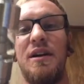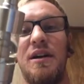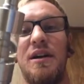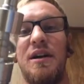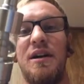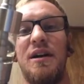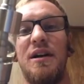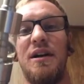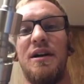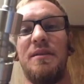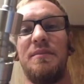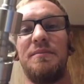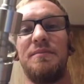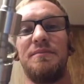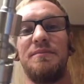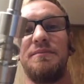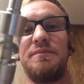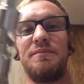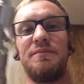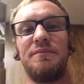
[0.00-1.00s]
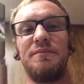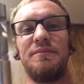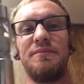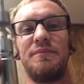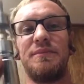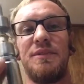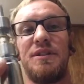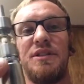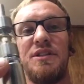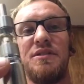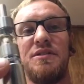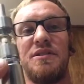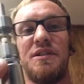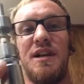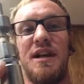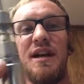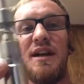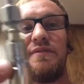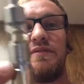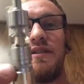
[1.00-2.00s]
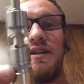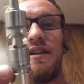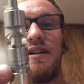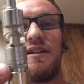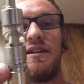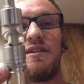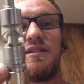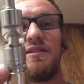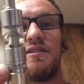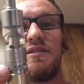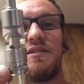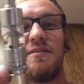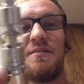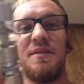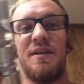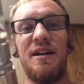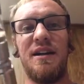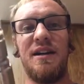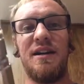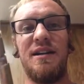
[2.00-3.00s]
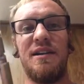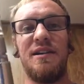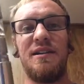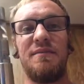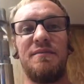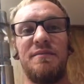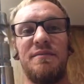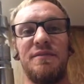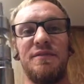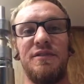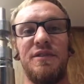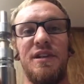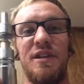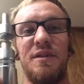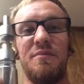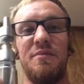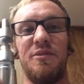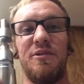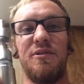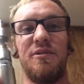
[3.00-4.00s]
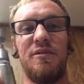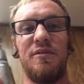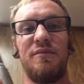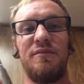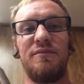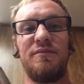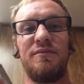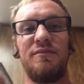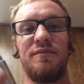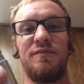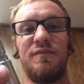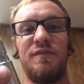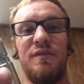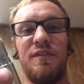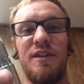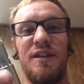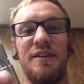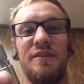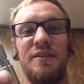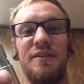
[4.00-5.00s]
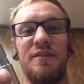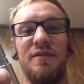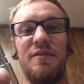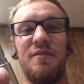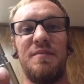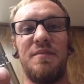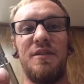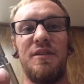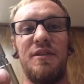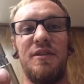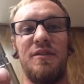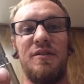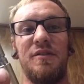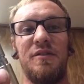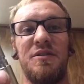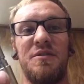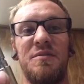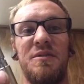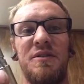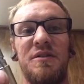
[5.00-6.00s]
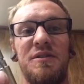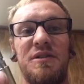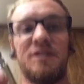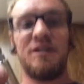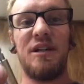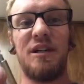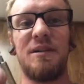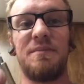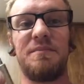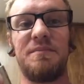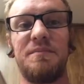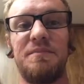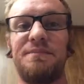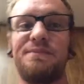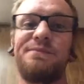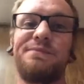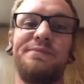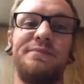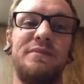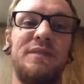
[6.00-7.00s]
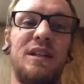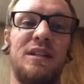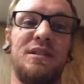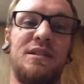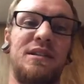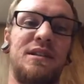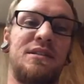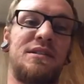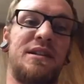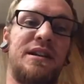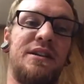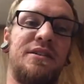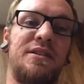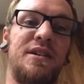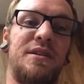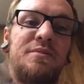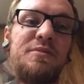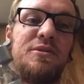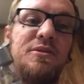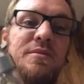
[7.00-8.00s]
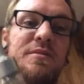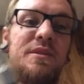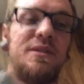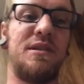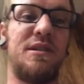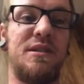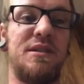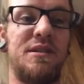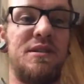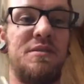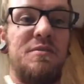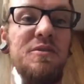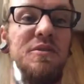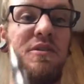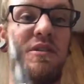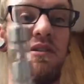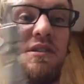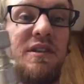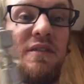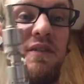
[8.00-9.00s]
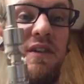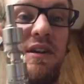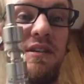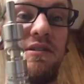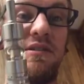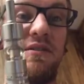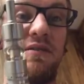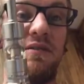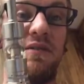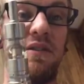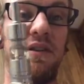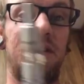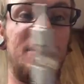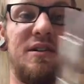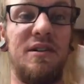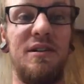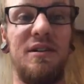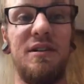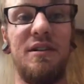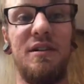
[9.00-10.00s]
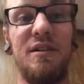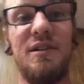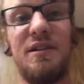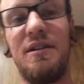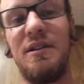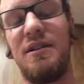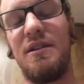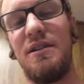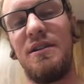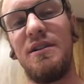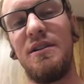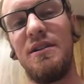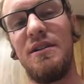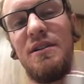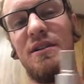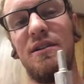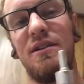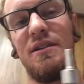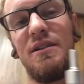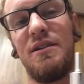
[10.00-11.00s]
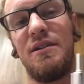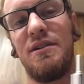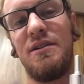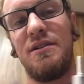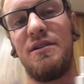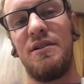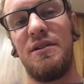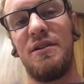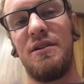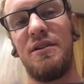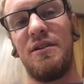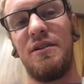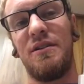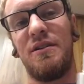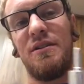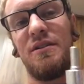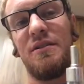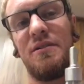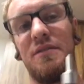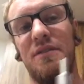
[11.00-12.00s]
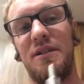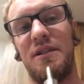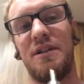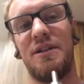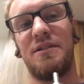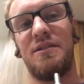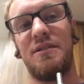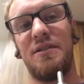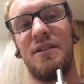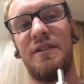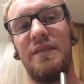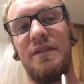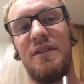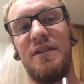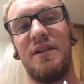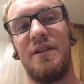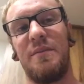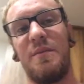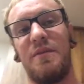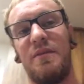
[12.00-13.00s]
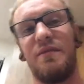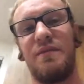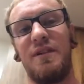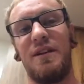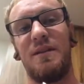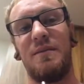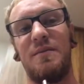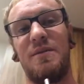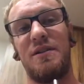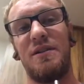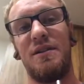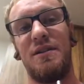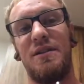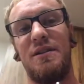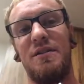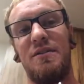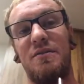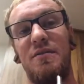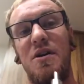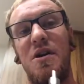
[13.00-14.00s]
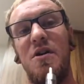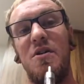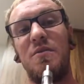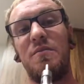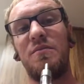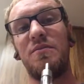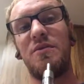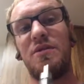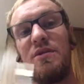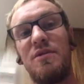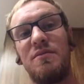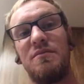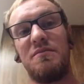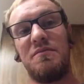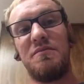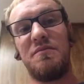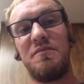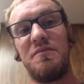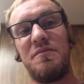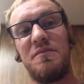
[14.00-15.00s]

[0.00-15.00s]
ohms. Juice I have in here is some kind of Red Bull flavor from the local smoke shop. Doesn't taste like Red Bull, but it's the smoothest I've had so far. So I guess I'll give it a couple of vapes on 2 ohms and